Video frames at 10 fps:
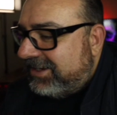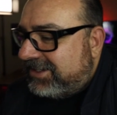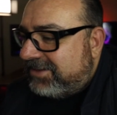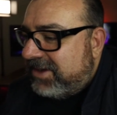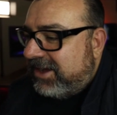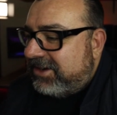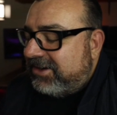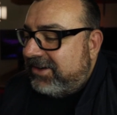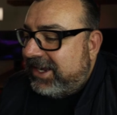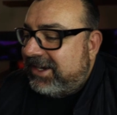
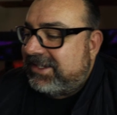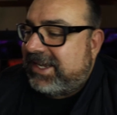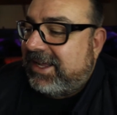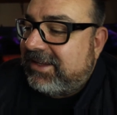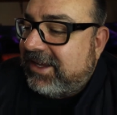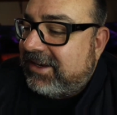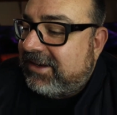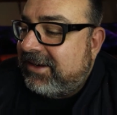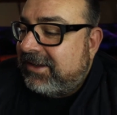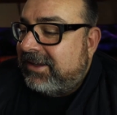tomato in Italian.